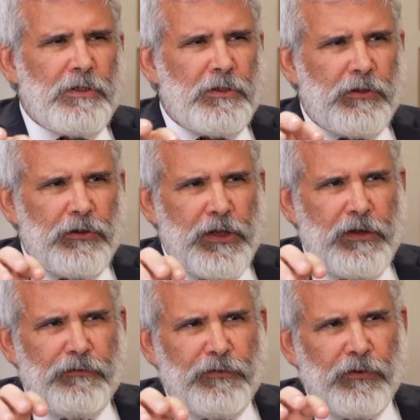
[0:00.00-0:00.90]

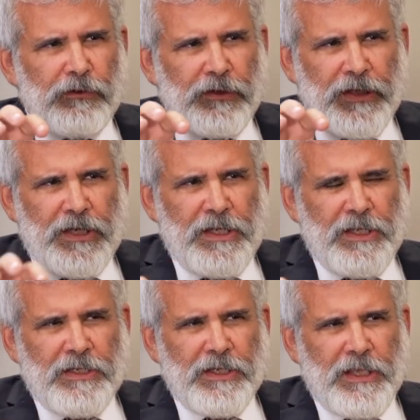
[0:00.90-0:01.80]
looking for leading
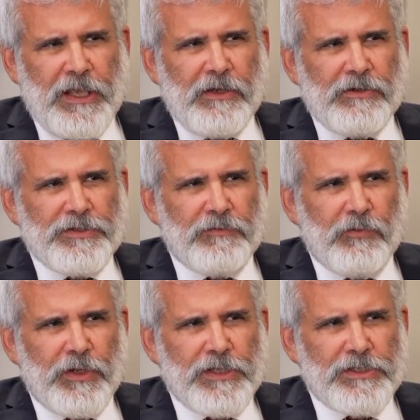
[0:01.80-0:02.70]
indicators of
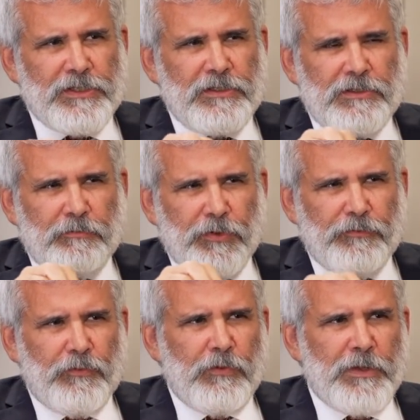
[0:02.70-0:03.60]
risk,
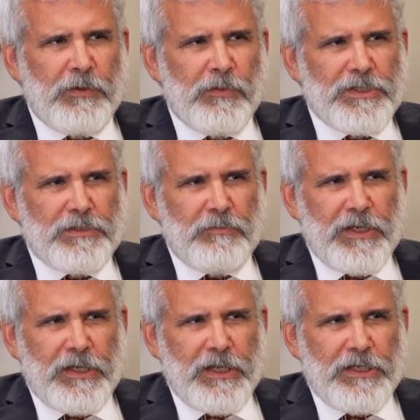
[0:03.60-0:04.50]
performing risk
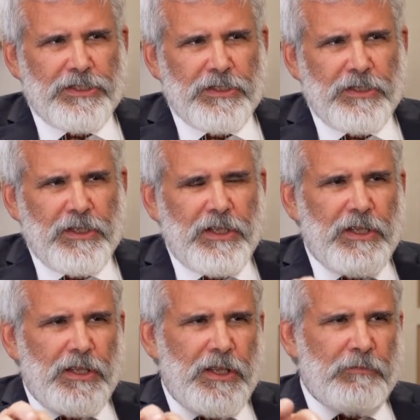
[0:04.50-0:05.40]
mitigation,
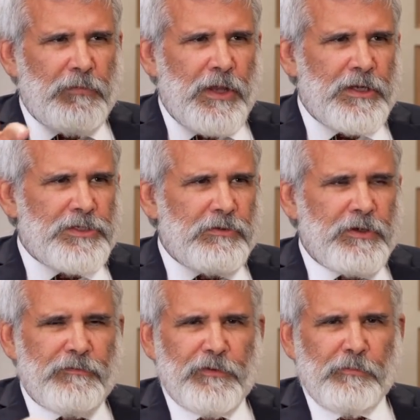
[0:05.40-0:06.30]
and
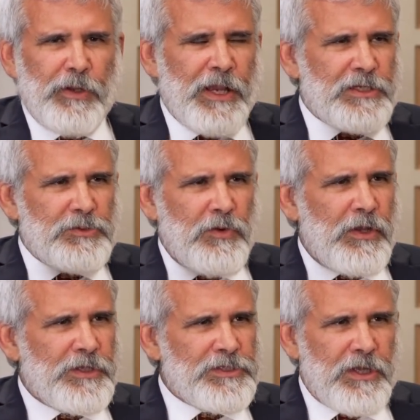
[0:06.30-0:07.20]
monitoring for black
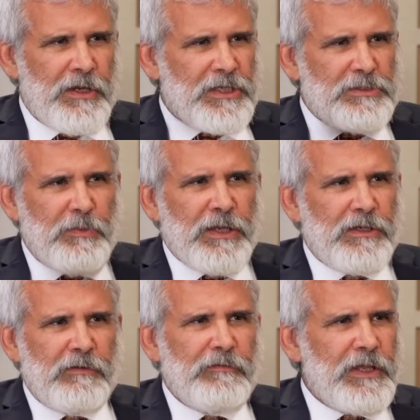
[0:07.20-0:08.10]
swans,
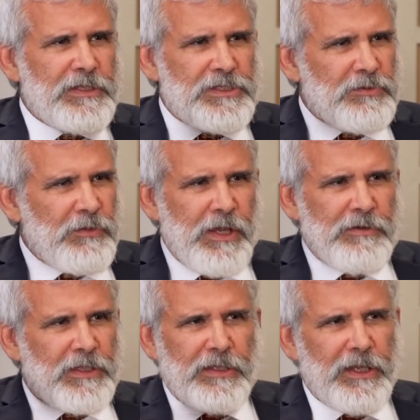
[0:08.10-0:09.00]
unexpected events
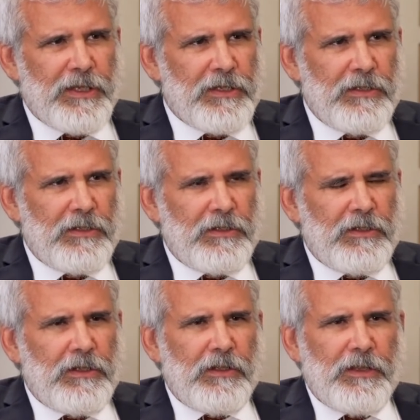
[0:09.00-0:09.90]
surrounding that.
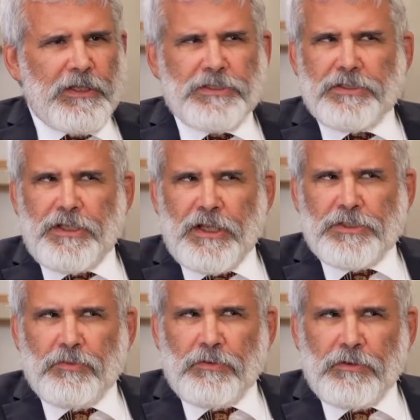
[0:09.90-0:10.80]
That's
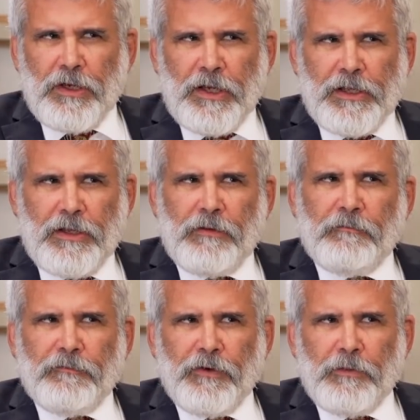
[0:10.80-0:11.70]
that's where I
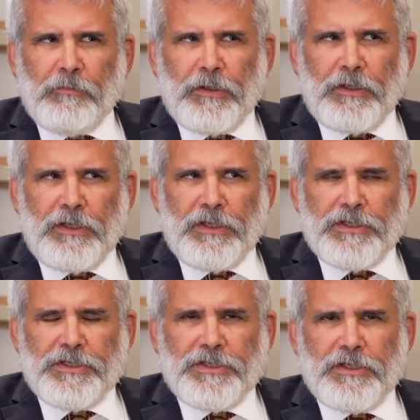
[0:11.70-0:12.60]
come from
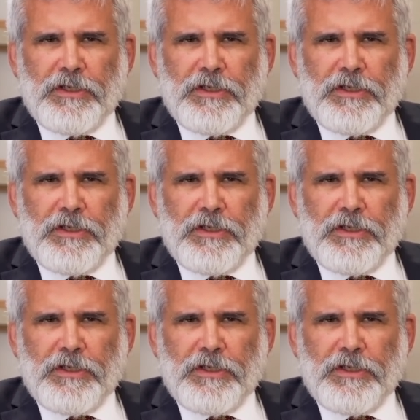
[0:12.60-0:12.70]
is